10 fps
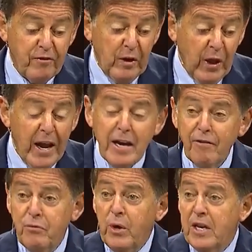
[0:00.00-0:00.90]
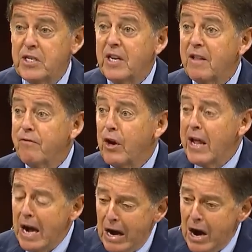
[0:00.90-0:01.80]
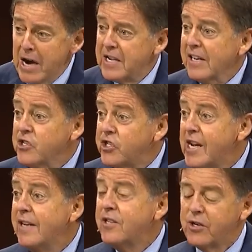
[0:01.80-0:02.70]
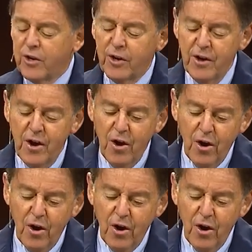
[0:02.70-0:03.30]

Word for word: if you like, of what is at the very heart and center